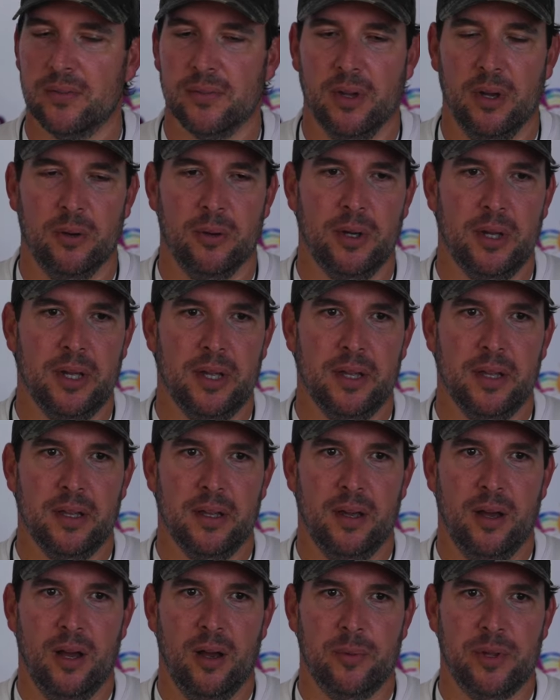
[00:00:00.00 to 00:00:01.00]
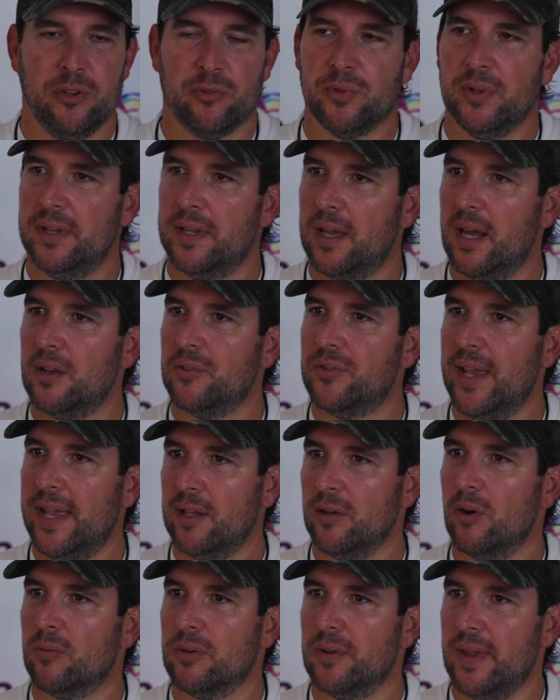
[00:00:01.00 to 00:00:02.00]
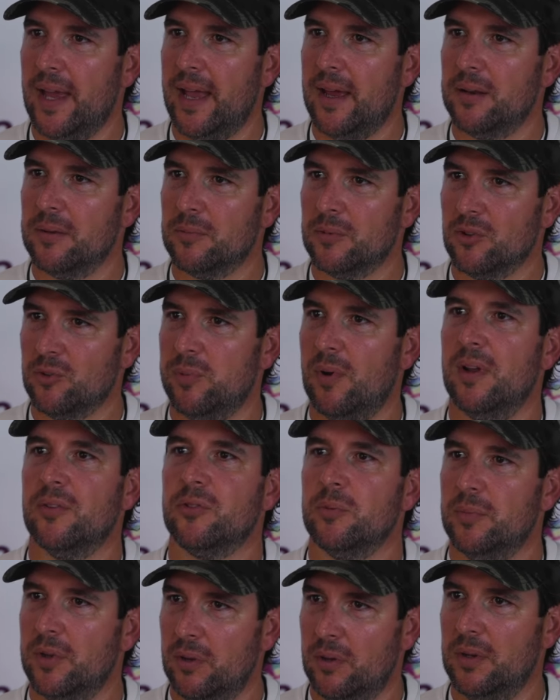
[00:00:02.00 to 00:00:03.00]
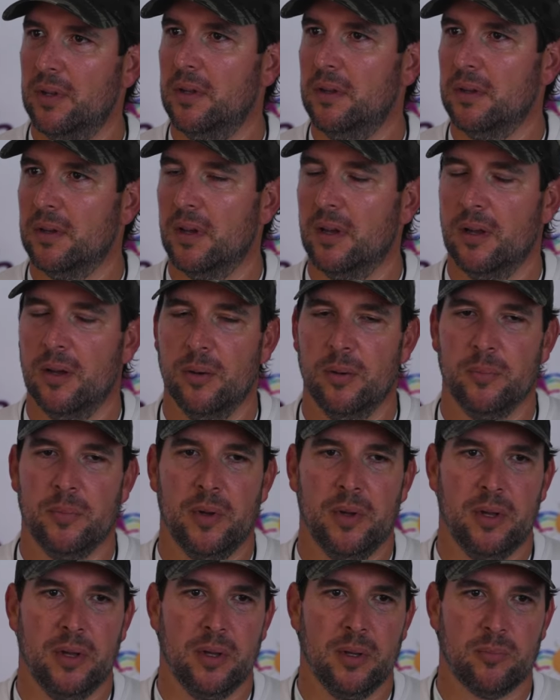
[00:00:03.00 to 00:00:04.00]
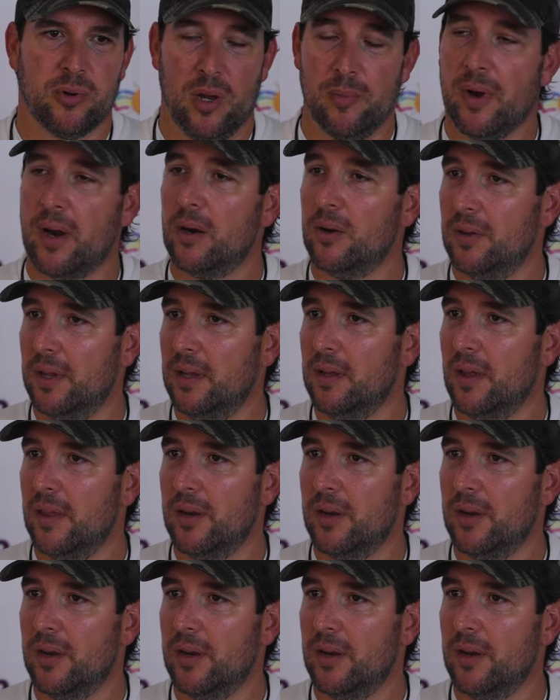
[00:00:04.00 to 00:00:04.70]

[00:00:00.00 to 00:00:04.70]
So he's really kind of taken over that responsibility primarily.